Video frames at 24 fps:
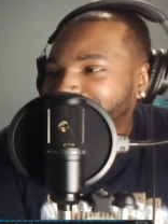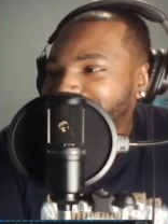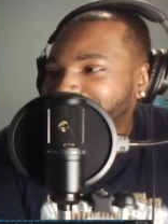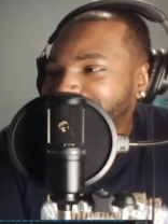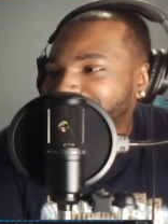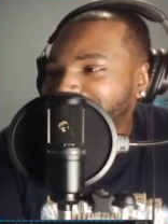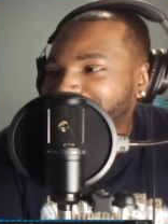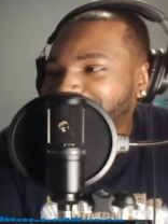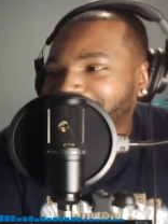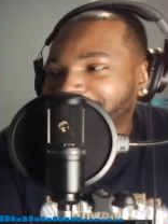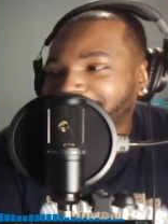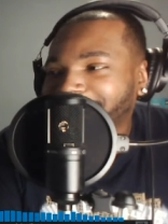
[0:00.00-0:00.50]

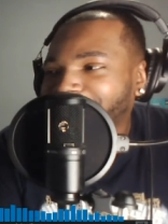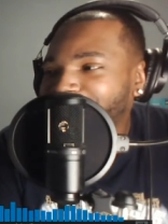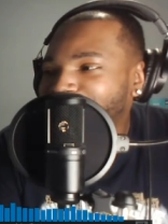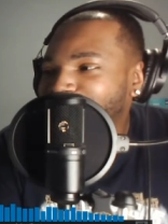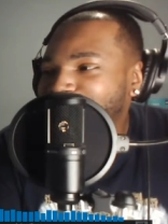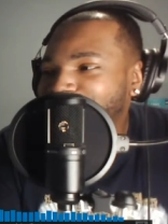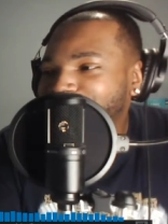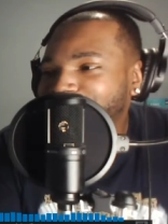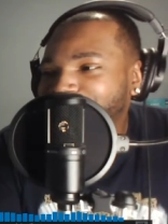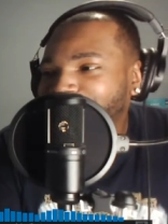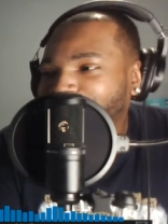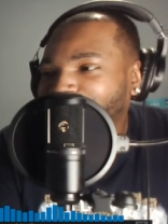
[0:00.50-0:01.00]
The
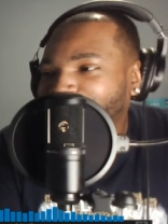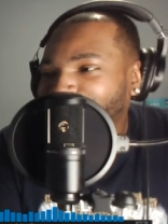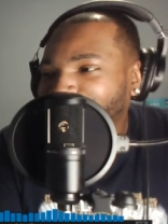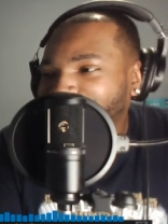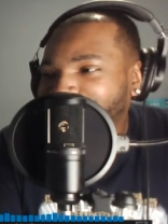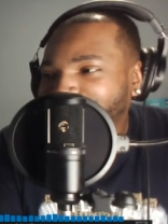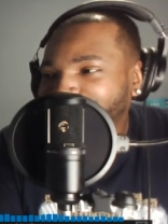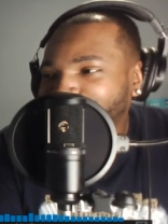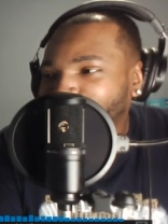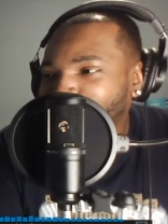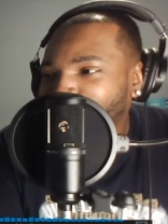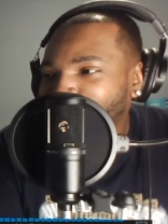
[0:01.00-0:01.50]
lounge is
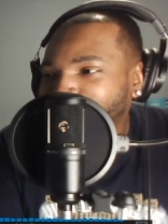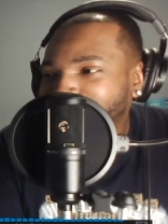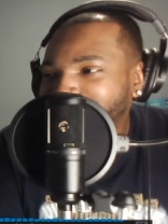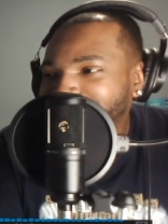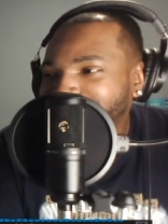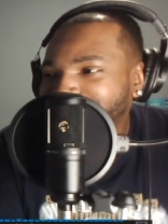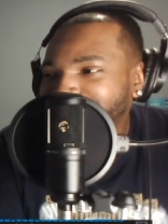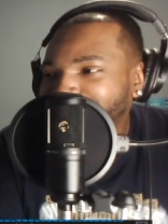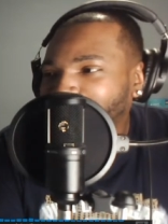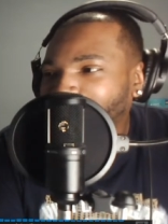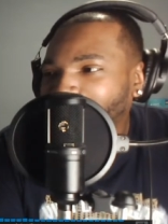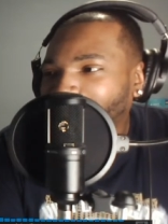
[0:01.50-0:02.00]
already open.
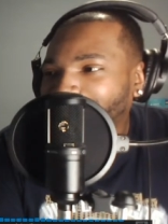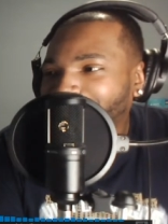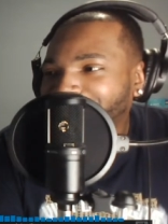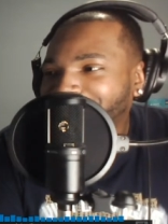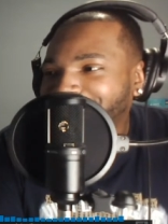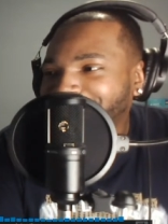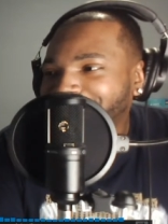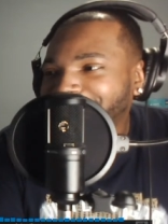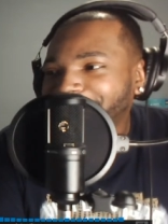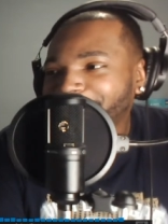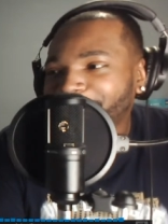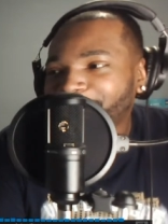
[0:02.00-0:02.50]
But
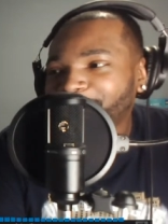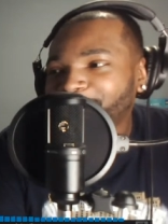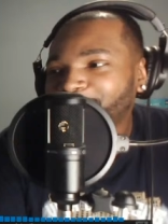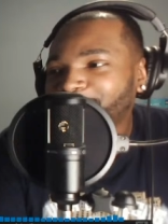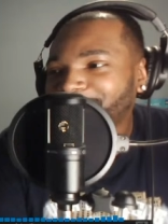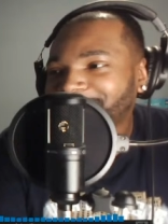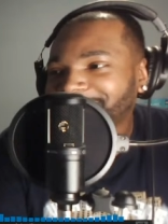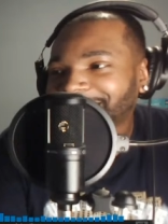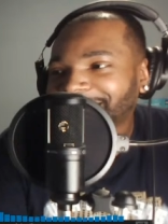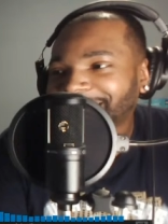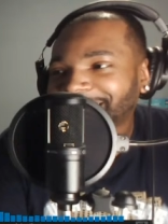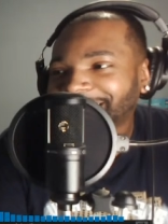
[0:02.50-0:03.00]
if you
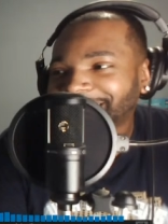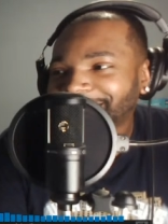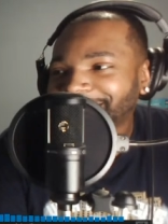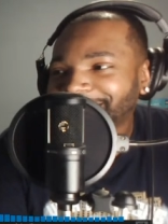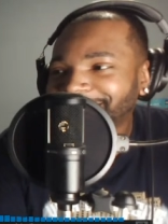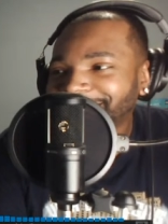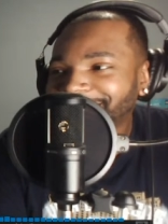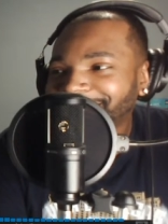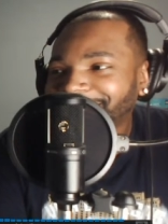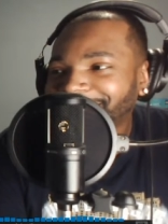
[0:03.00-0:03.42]
saying